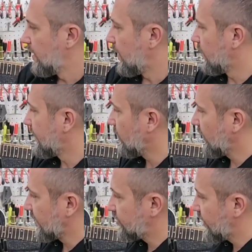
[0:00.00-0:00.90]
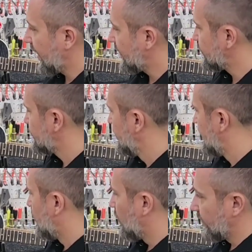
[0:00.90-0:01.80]
that we could change
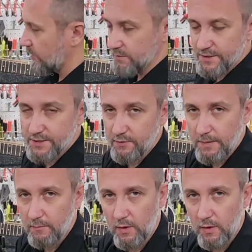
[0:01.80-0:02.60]
when there was a string